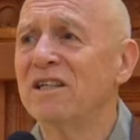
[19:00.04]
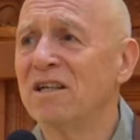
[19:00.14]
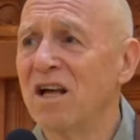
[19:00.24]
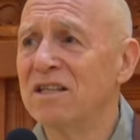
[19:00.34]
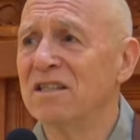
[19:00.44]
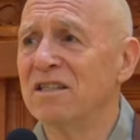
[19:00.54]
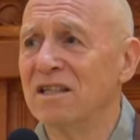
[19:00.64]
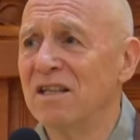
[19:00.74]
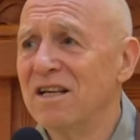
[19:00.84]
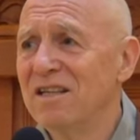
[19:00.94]
enlightened,
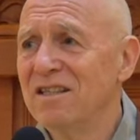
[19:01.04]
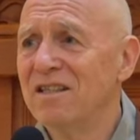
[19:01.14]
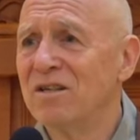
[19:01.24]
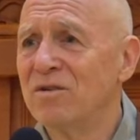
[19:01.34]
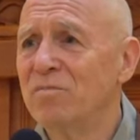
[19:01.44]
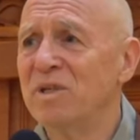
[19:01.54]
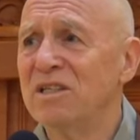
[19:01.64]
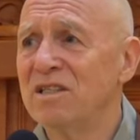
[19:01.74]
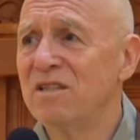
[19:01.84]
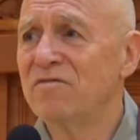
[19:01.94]
you know, it would be
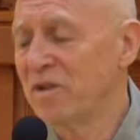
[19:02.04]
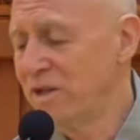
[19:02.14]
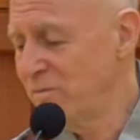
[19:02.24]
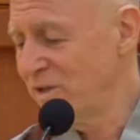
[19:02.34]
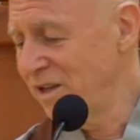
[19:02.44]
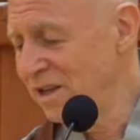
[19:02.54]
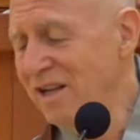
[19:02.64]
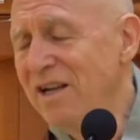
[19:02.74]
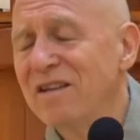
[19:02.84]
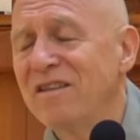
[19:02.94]
easy for him to
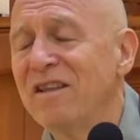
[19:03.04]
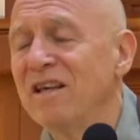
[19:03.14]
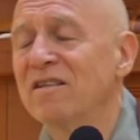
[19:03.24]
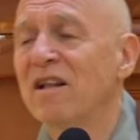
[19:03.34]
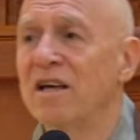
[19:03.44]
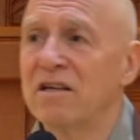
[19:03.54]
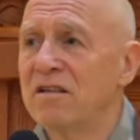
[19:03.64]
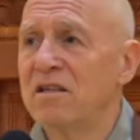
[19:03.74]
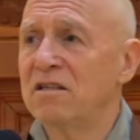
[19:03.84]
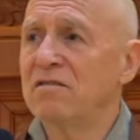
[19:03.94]
think like,
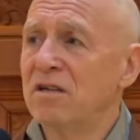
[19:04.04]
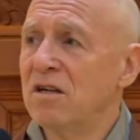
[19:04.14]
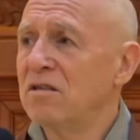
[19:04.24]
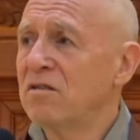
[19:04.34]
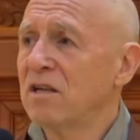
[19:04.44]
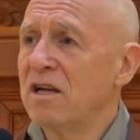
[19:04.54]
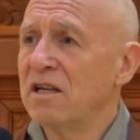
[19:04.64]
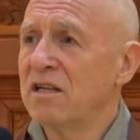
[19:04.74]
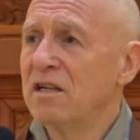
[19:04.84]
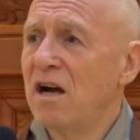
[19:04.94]
oh, you know,
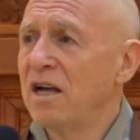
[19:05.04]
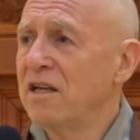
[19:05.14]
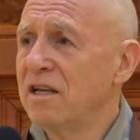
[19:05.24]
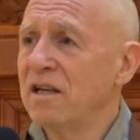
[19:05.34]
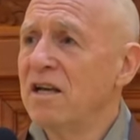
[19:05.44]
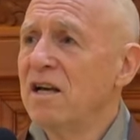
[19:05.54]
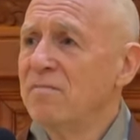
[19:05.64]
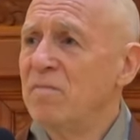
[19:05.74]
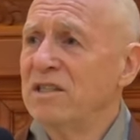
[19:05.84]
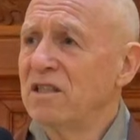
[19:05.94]
okay, I gave
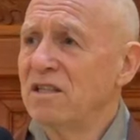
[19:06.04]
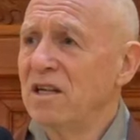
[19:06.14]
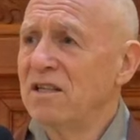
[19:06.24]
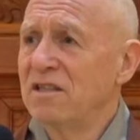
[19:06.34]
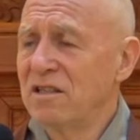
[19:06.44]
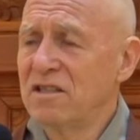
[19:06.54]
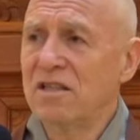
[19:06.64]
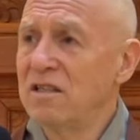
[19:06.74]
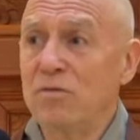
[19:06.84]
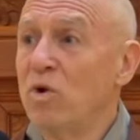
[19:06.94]
my this,
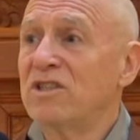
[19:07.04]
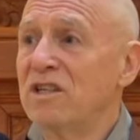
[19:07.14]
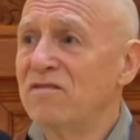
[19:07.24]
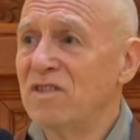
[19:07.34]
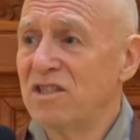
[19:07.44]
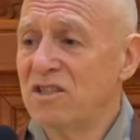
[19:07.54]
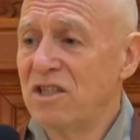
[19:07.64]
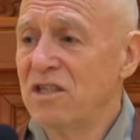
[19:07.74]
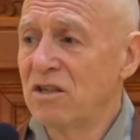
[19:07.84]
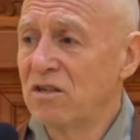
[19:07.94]
he wasn't even his
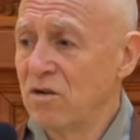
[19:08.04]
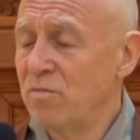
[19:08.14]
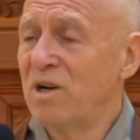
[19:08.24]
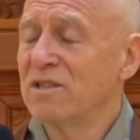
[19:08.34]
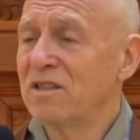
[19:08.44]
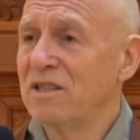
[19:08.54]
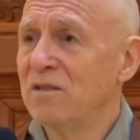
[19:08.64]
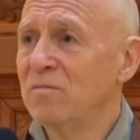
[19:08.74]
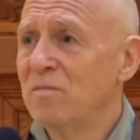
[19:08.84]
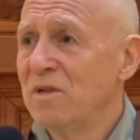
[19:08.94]
teacher, Kobong Sanim,